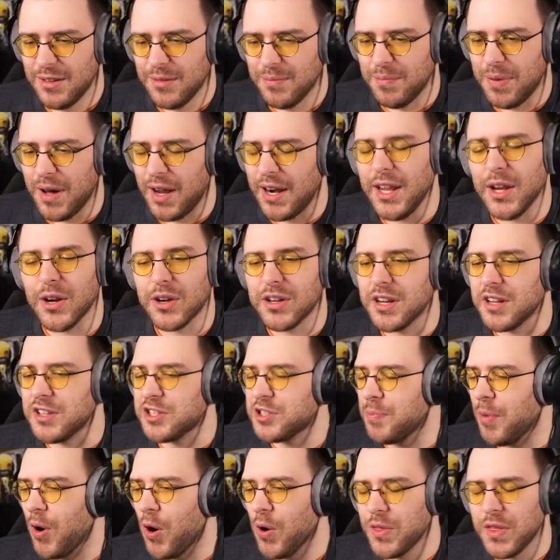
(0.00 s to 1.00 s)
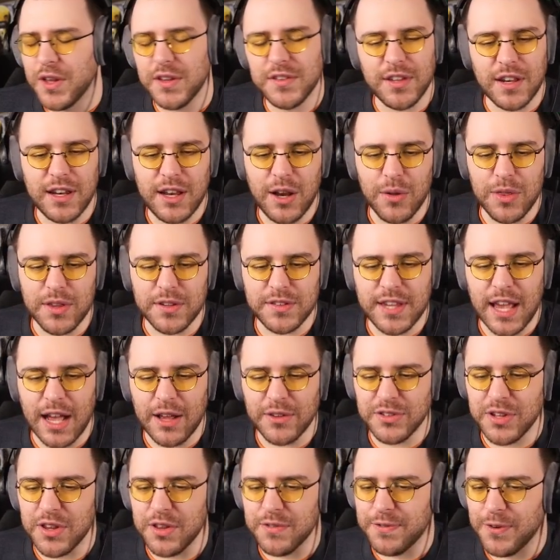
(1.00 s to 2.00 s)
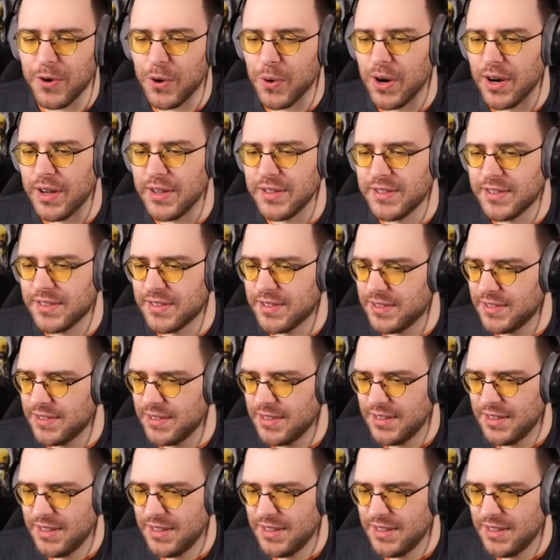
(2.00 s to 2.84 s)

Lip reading: Buddy, you're gonna smoke this and hear the sounds of the forest.